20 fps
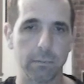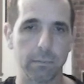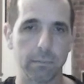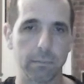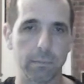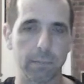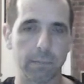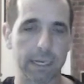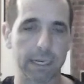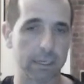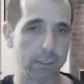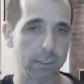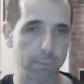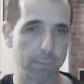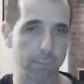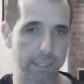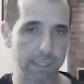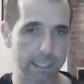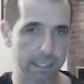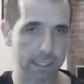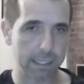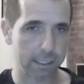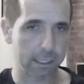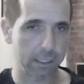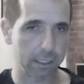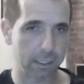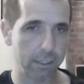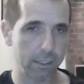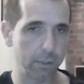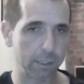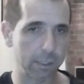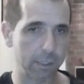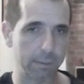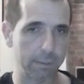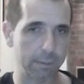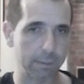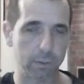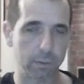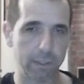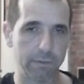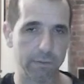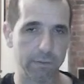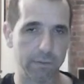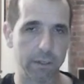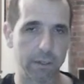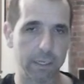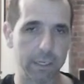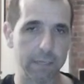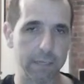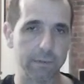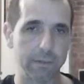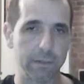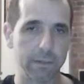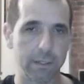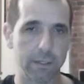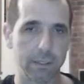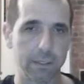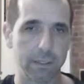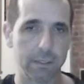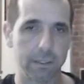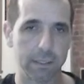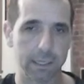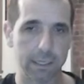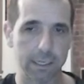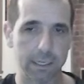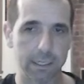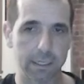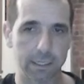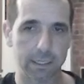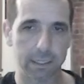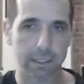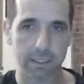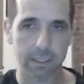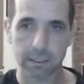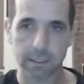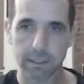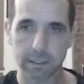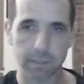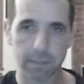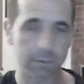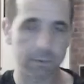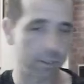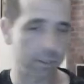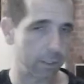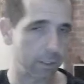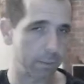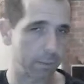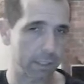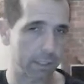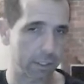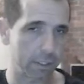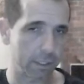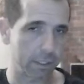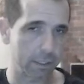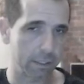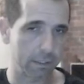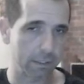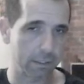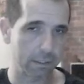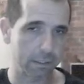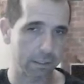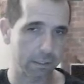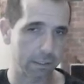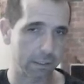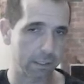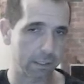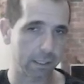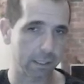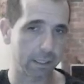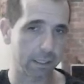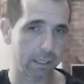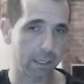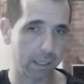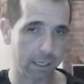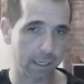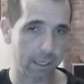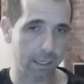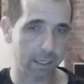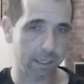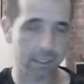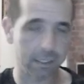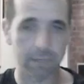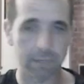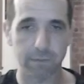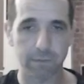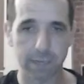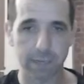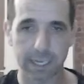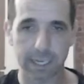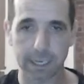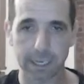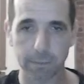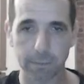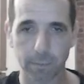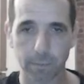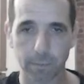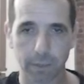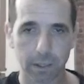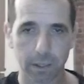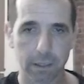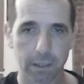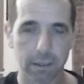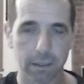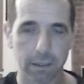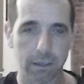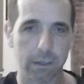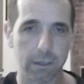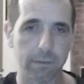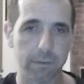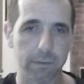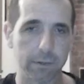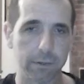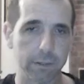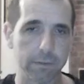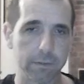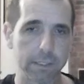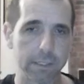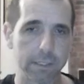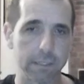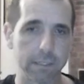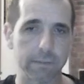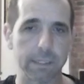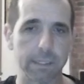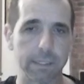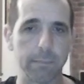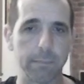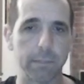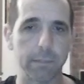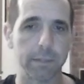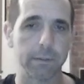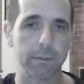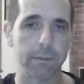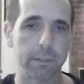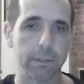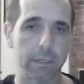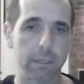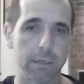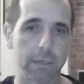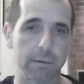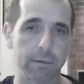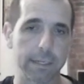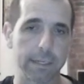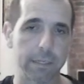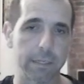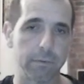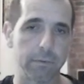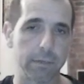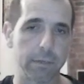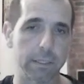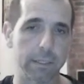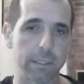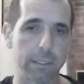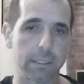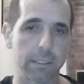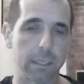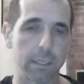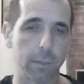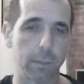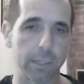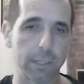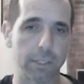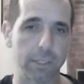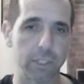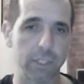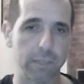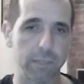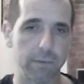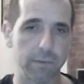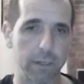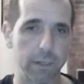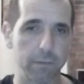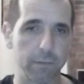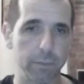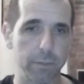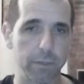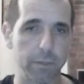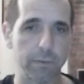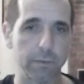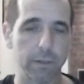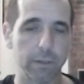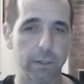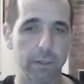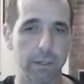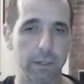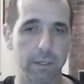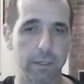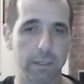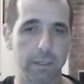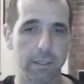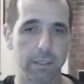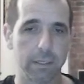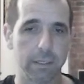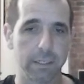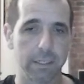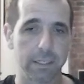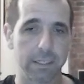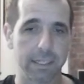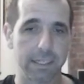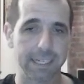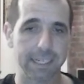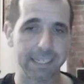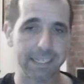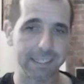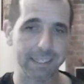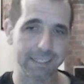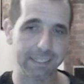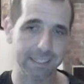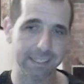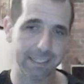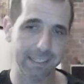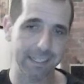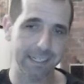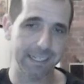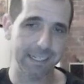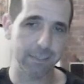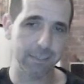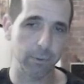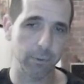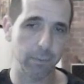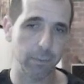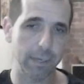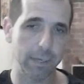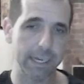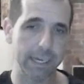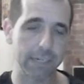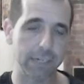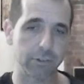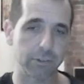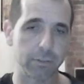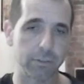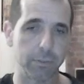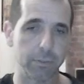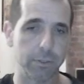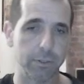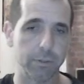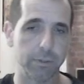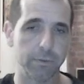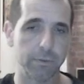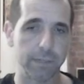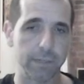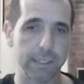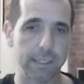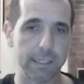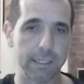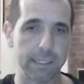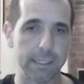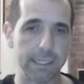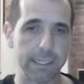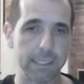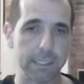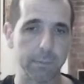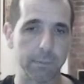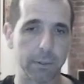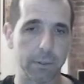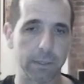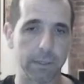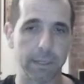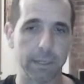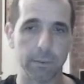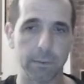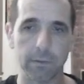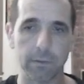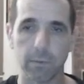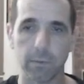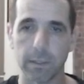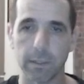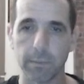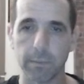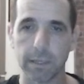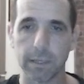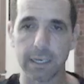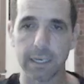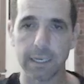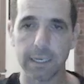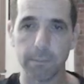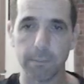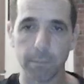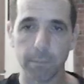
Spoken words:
Black goes back, you come into e5. Aha! I've got the opposition. It's like, aha, don't forget, I've got the reserve tempo that I created right at the start with that g5 move. So that little extra move in his pocket would have won him the game.